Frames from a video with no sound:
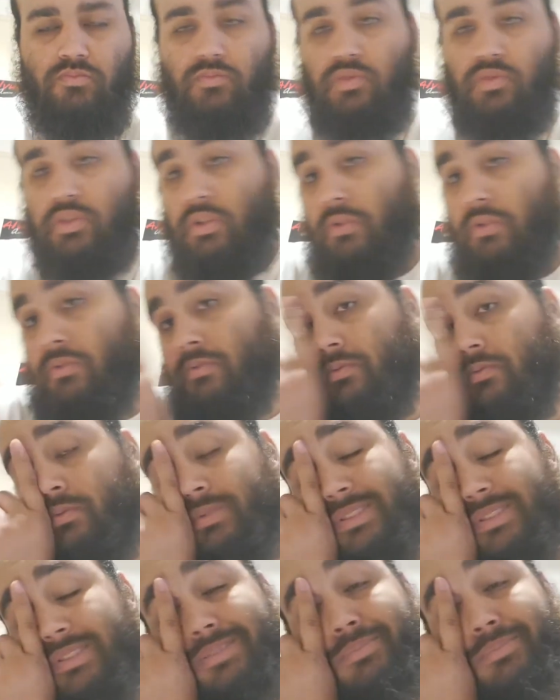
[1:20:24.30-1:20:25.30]
So
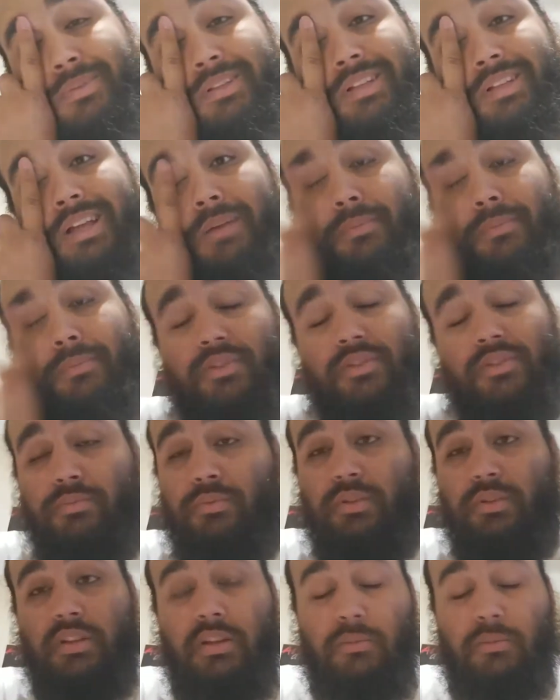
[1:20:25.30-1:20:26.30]
this has been
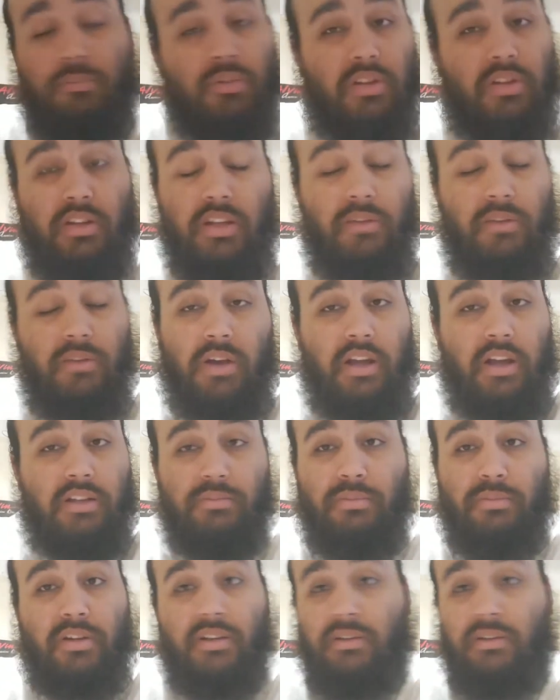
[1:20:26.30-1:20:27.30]
when Levi has
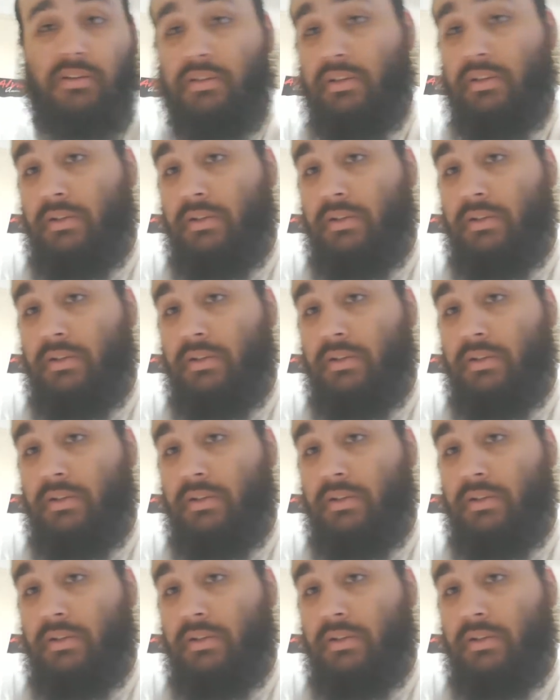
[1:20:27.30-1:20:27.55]
been a